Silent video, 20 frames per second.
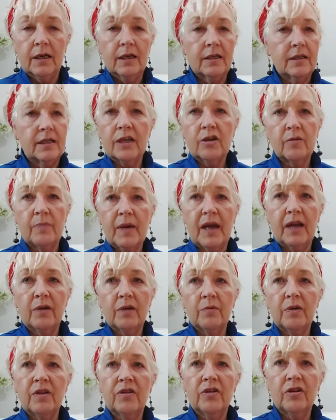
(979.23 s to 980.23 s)
take your band
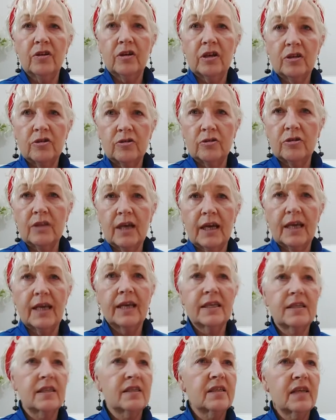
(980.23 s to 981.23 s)
with you and do that
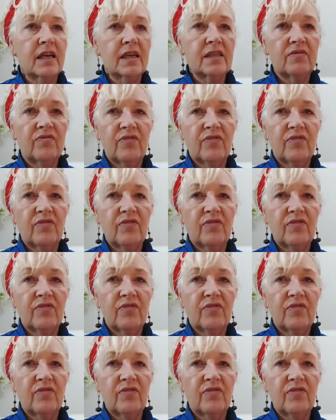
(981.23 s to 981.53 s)
exercise